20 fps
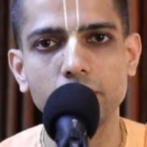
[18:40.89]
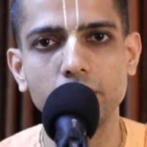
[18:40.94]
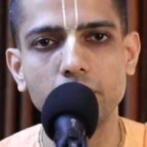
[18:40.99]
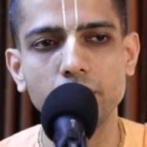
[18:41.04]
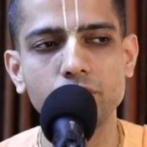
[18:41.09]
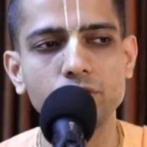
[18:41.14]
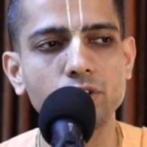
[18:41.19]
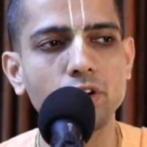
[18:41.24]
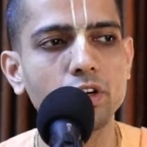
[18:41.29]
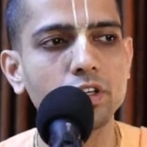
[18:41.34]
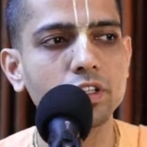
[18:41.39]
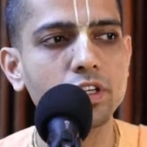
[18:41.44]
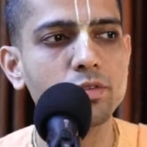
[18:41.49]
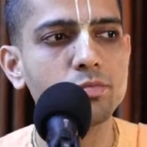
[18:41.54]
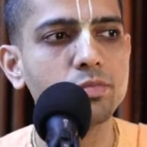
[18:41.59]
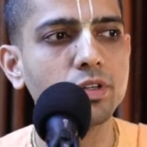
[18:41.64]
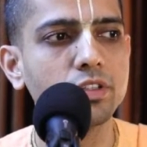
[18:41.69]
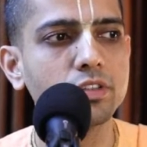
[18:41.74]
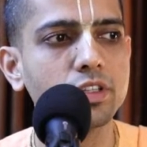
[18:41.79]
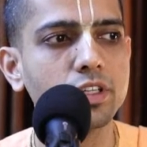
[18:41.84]
It is not
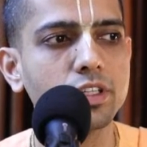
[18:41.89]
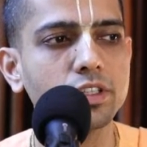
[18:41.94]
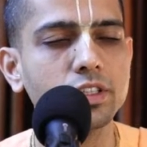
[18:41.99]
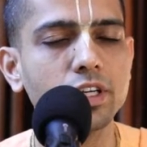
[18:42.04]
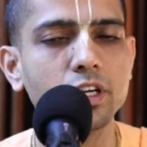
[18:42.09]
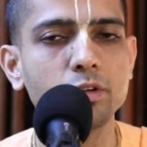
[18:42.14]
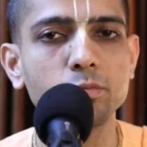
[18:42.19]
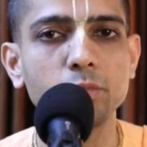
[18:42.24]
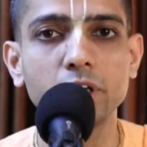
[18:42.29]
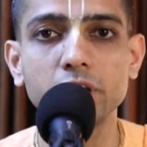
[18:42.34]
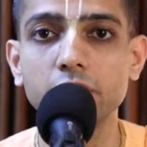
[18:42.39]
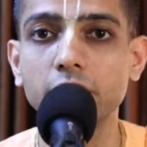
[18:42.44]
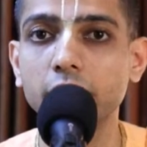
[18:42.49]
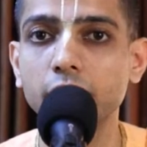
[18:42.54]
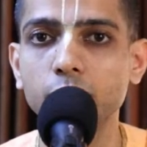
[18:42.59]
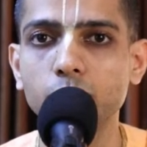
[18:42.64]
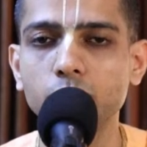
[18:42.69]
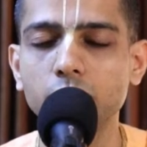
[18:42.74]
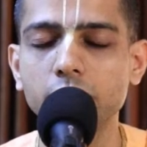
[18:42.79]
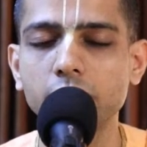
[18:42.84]
compulsory that
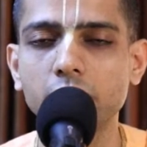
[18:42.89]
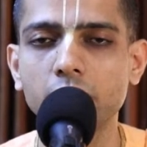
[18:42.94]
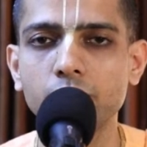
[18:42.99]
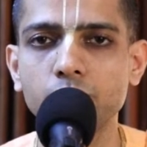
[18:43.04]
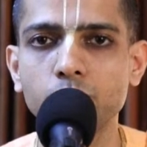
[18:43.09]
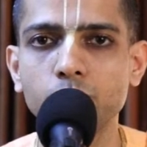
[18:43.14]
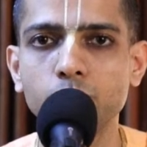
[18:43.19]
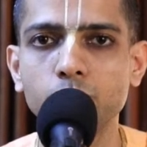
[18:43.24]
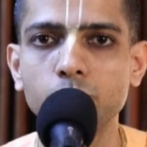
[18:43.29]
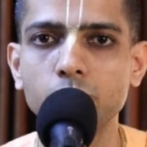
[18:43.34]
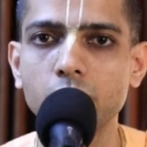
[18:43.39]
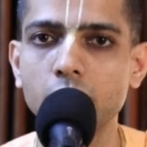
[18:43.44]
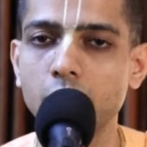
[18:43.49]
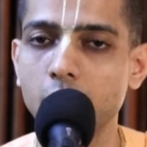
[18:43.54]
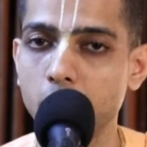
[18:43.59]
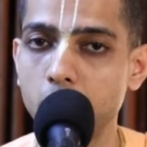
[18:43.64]
midnight only I have to do.